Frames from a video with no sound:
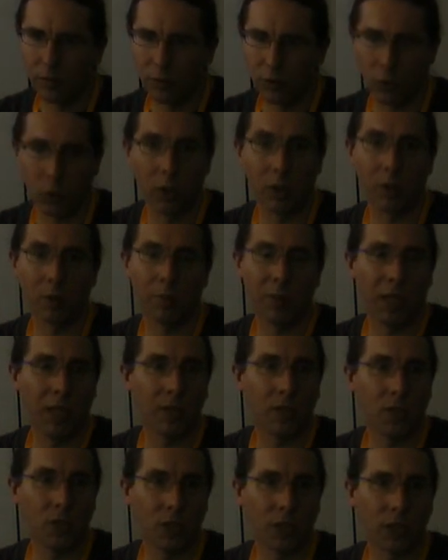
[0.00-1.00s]
doing a
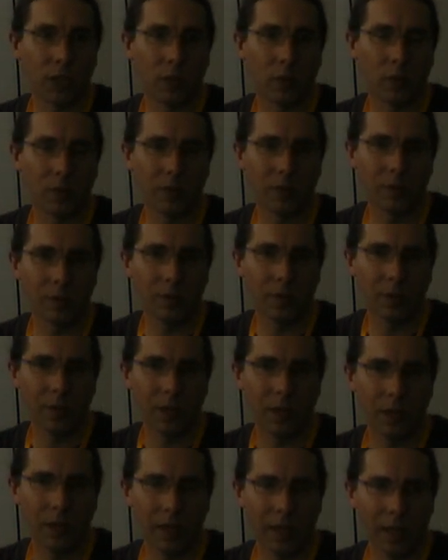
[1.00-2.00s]
page show
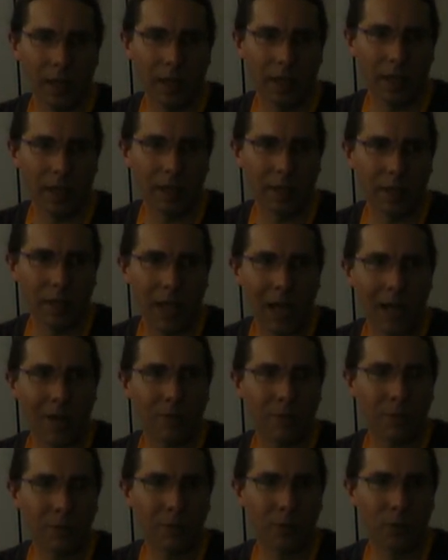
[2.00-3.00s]
and
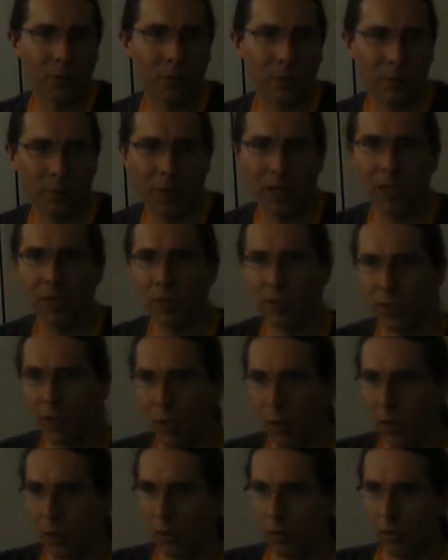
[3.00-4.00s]
halfway through the page
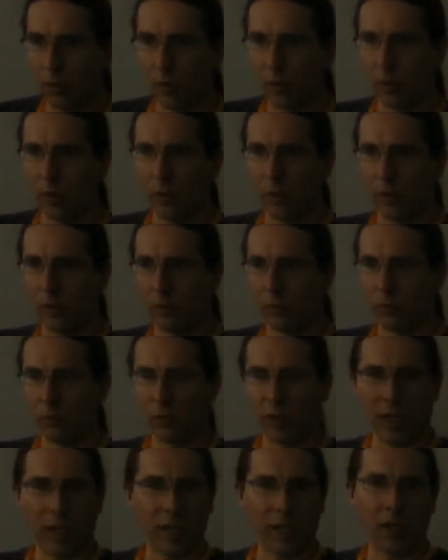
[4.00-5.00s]
show
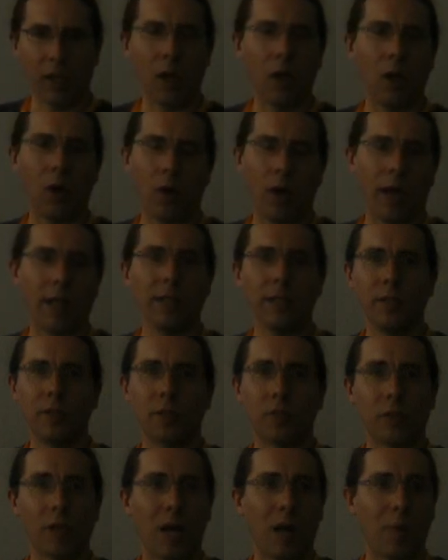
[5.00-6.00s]
saying, oh, I need
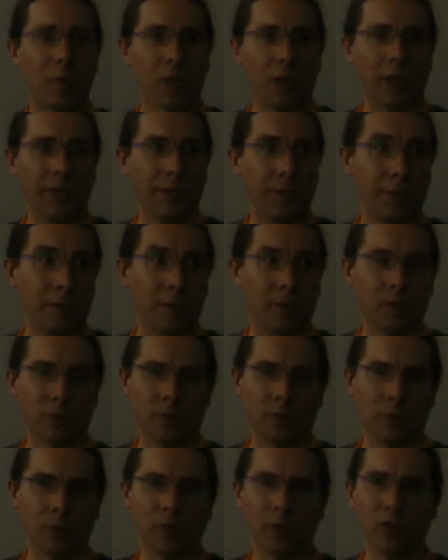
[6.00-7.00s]
to stop, or I need
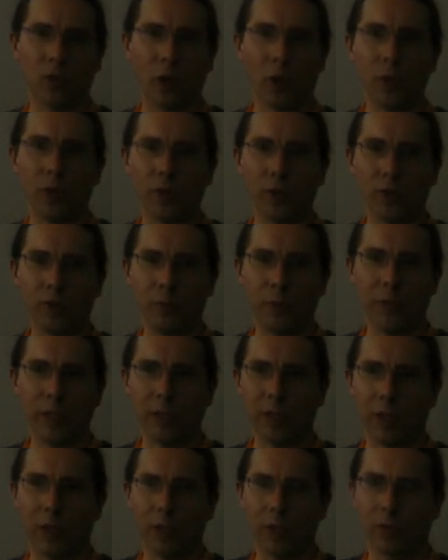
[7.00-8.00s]
to restart this
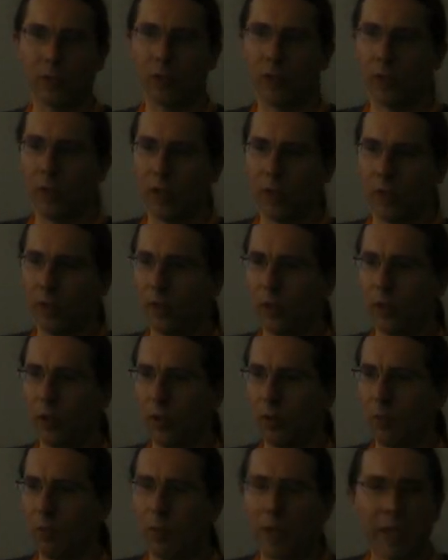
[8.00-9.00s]
because, you
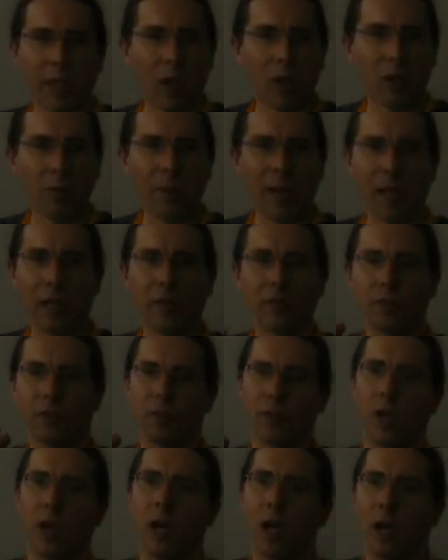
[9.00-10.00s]
know, my color balance
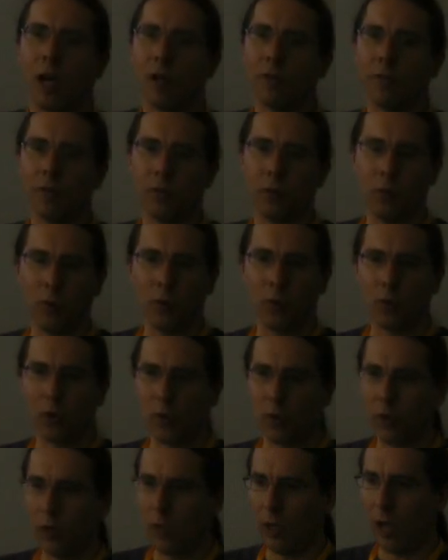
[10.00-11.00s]
is off, or
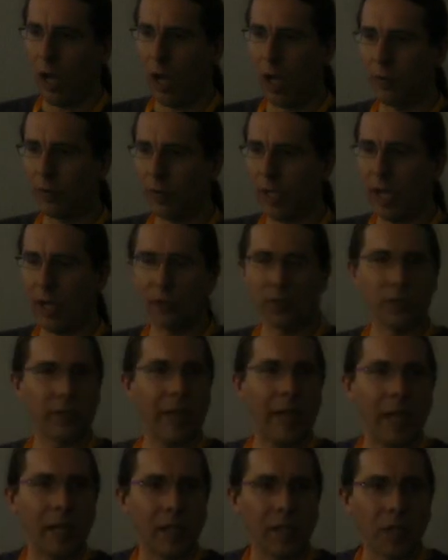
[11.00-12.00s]
I've got
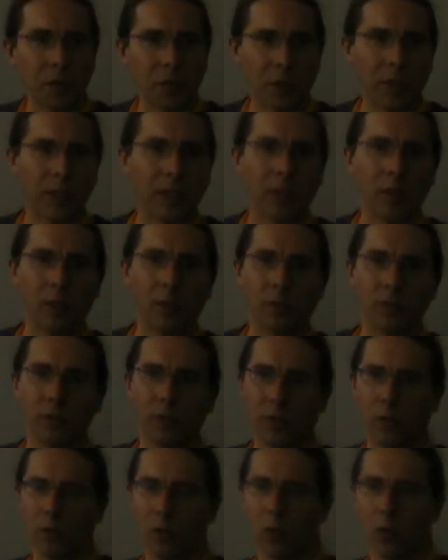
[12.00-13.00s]
scanning
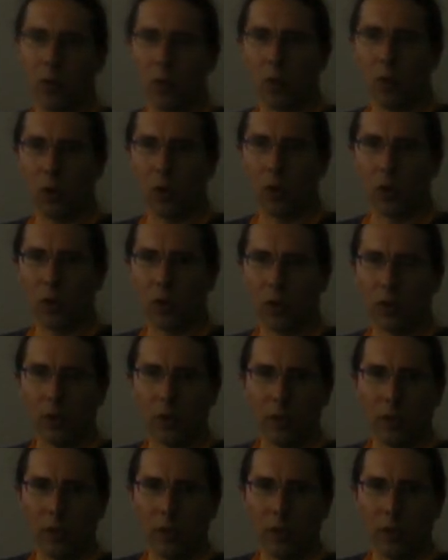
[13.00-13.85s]
trails, or